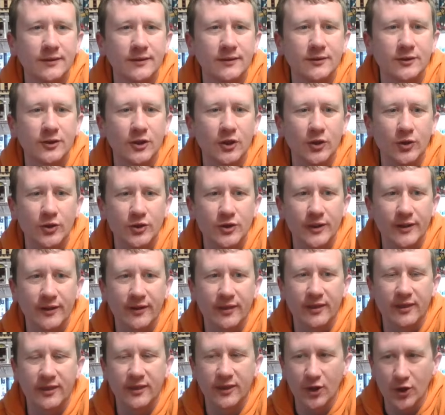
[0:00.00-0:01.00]
So it looks like
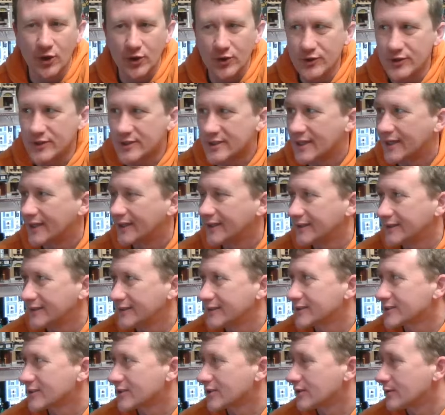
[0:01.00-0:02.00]
Thursday
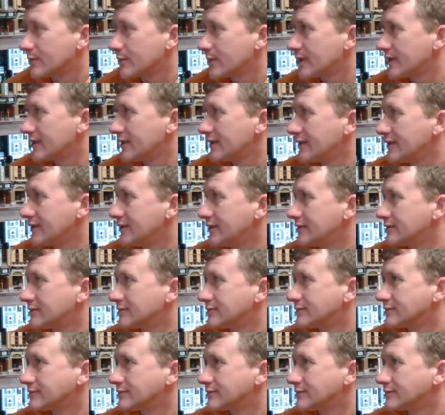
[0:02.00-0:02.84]
is going to be,